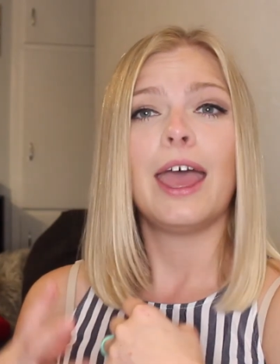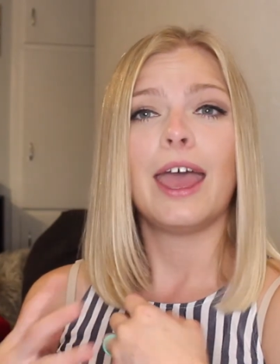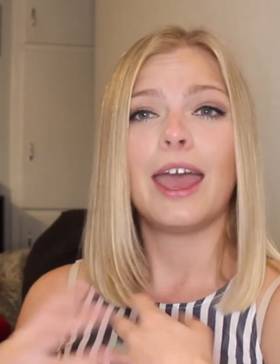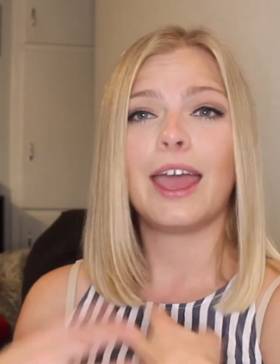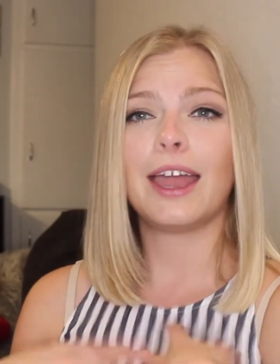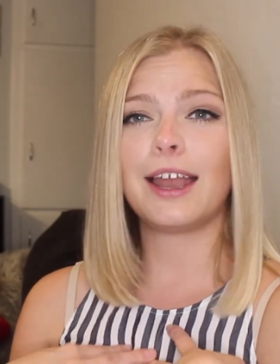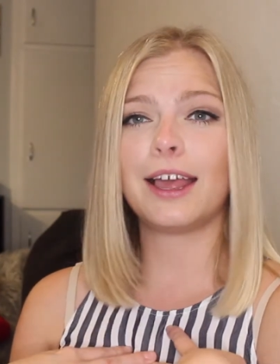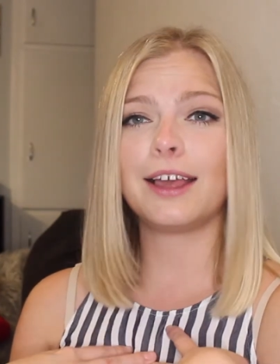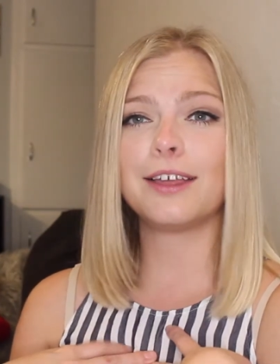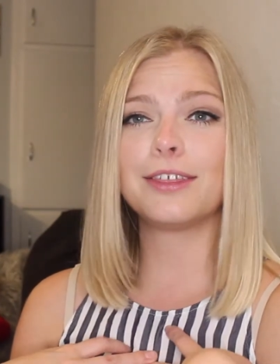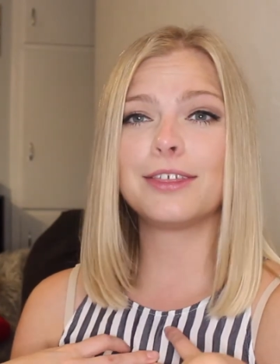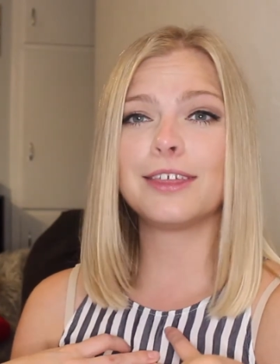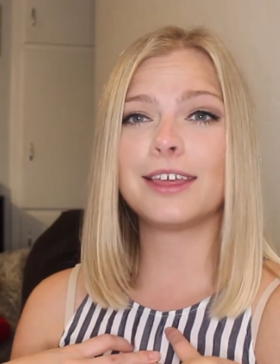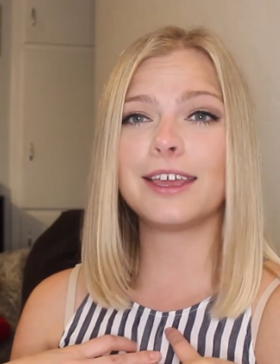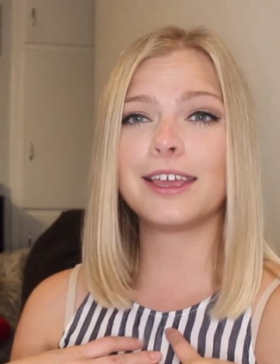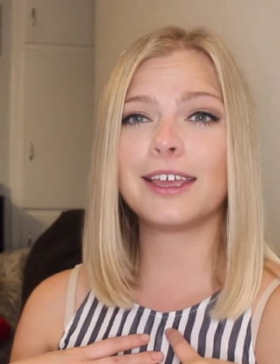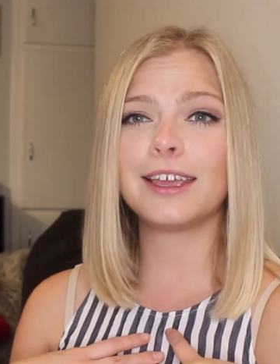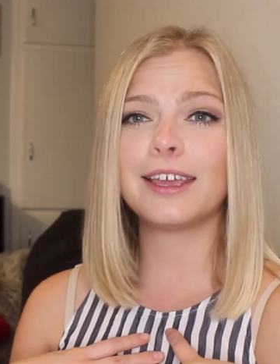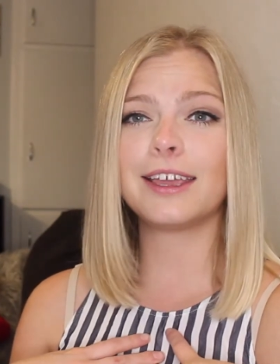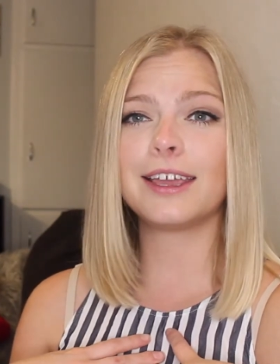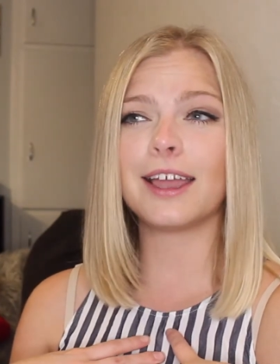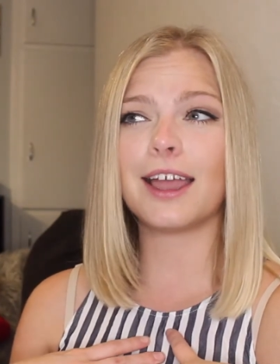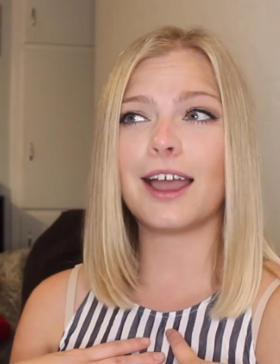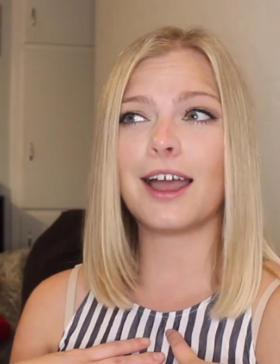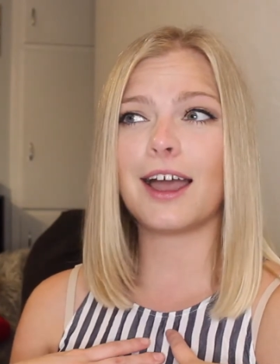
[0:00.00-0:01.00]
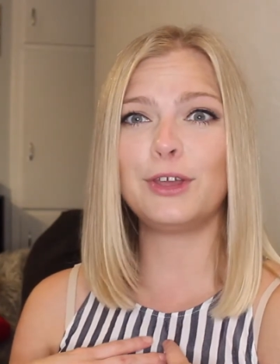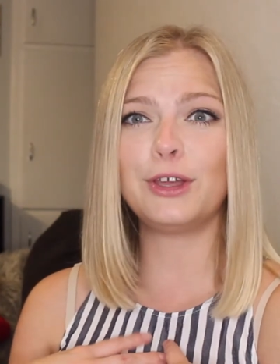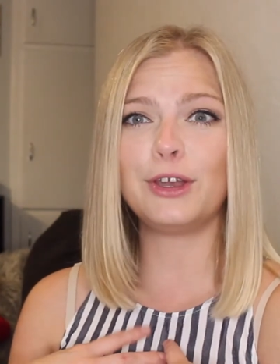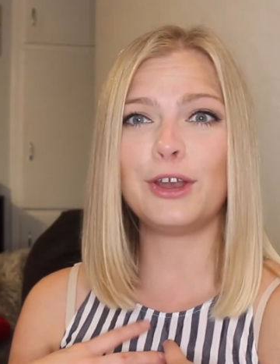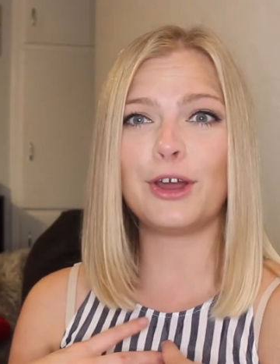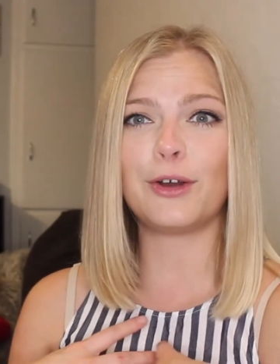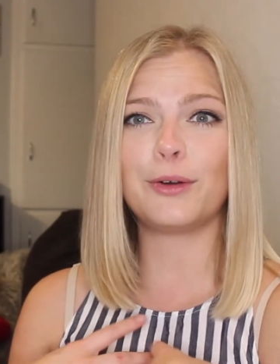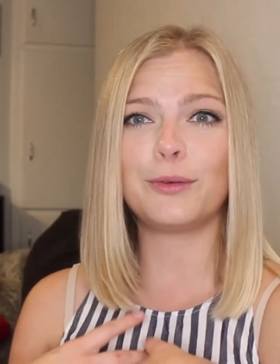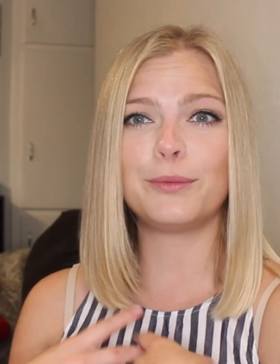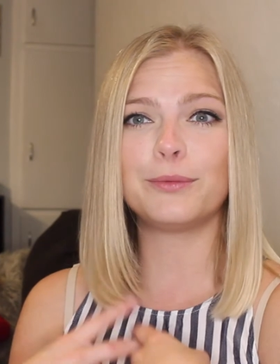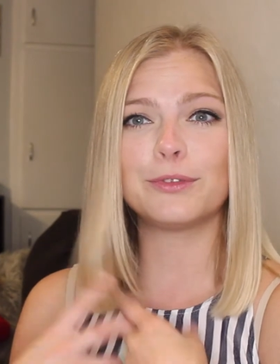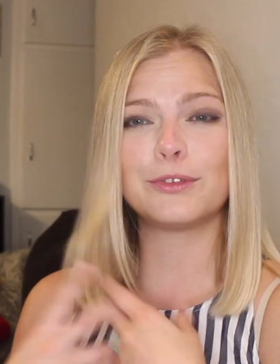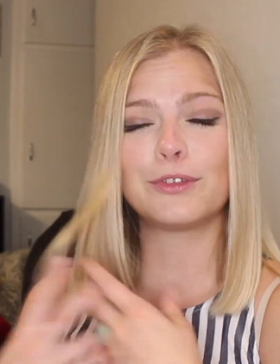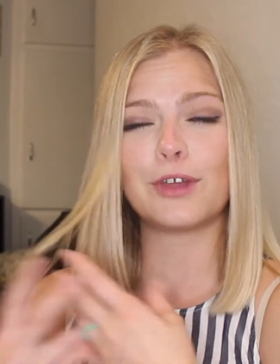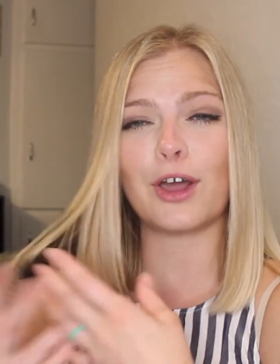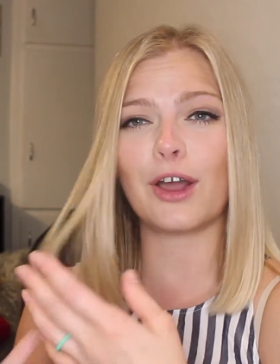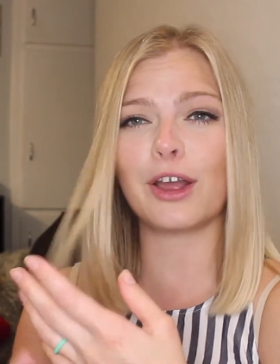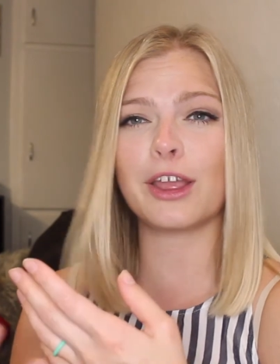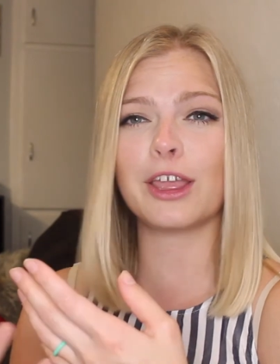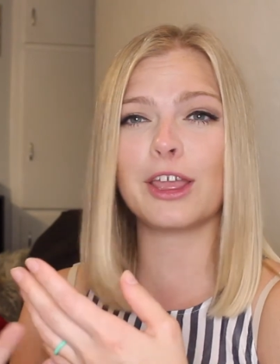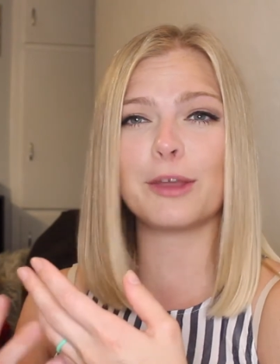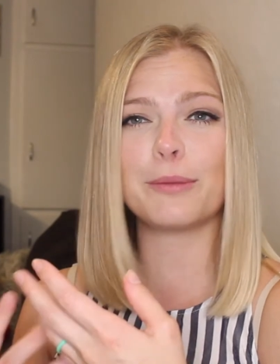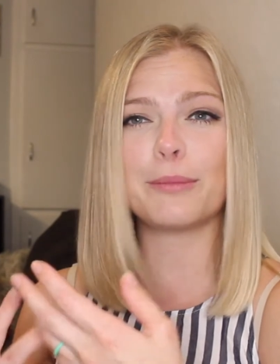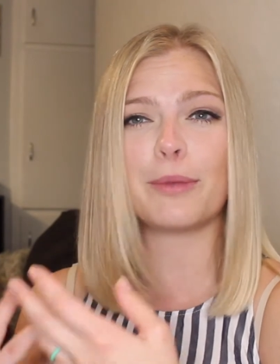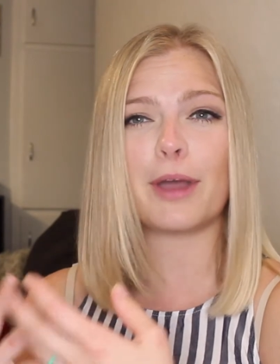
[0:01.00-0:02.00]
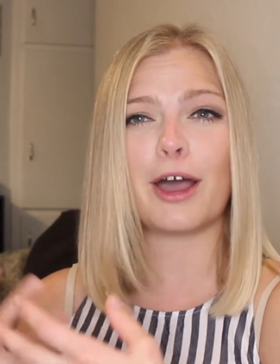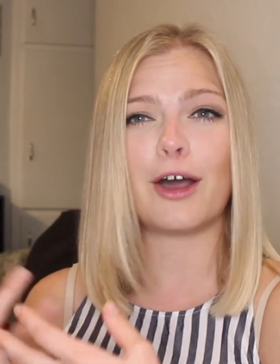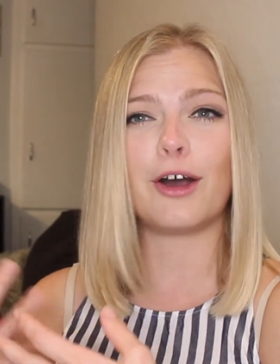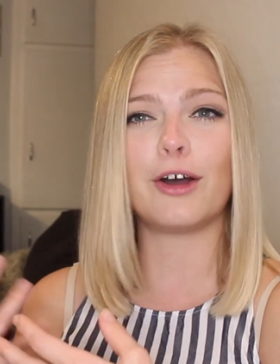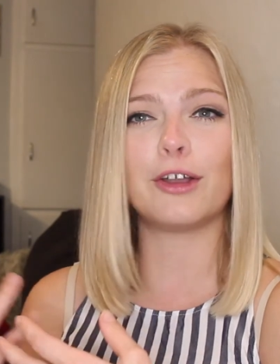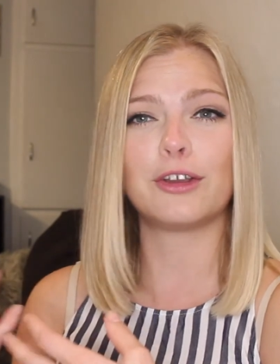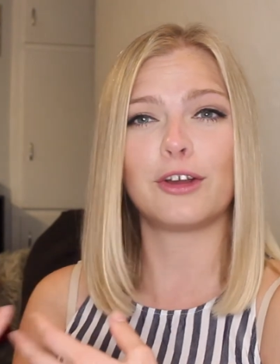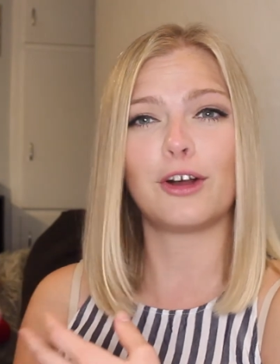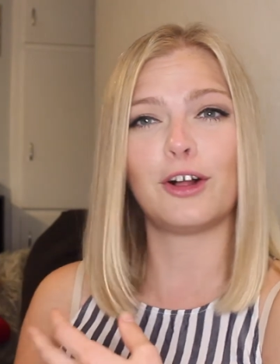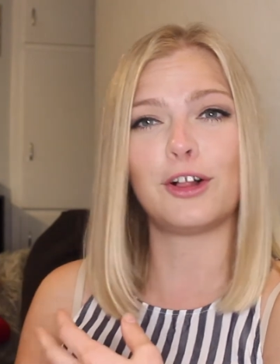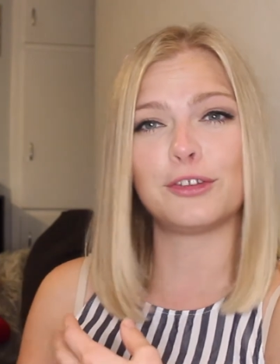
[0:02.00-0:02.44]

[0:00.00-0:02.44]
And I think, you know, talking about